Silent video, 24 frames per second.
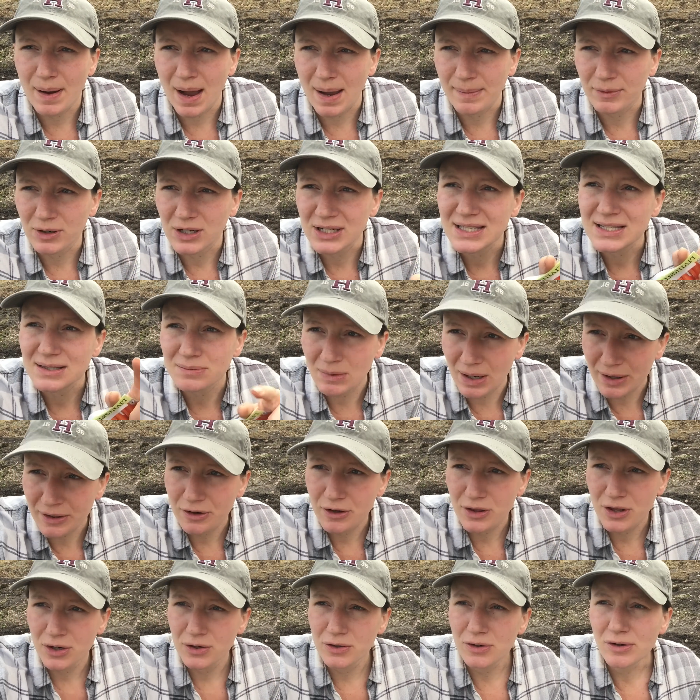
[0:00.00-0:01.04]
going to
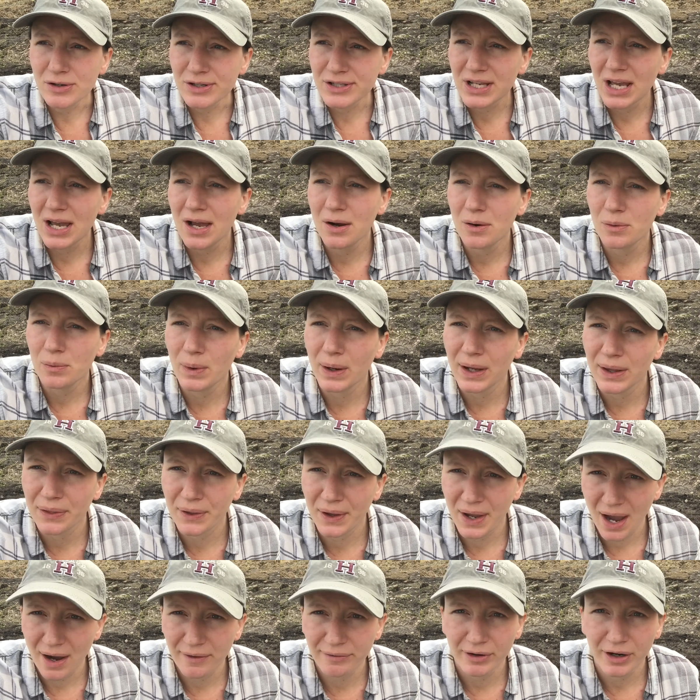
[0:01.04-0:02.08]
smother those with
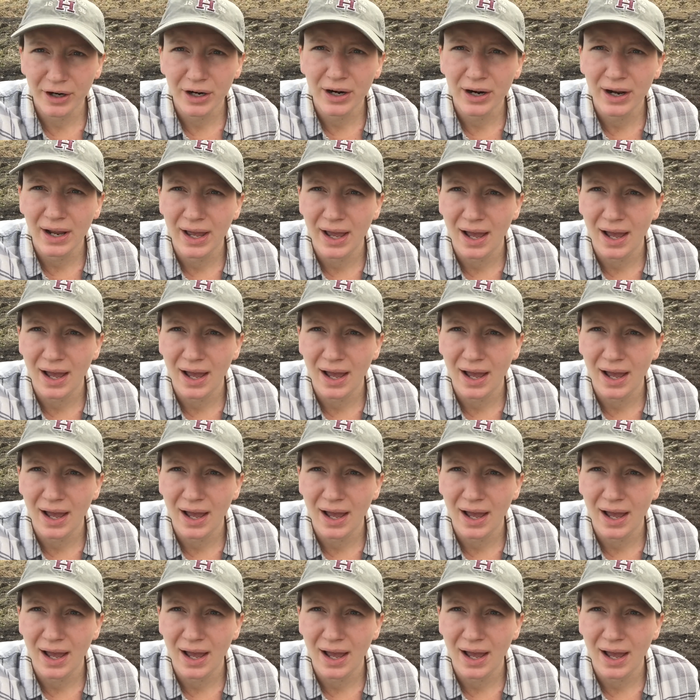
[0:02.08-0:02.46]
cover,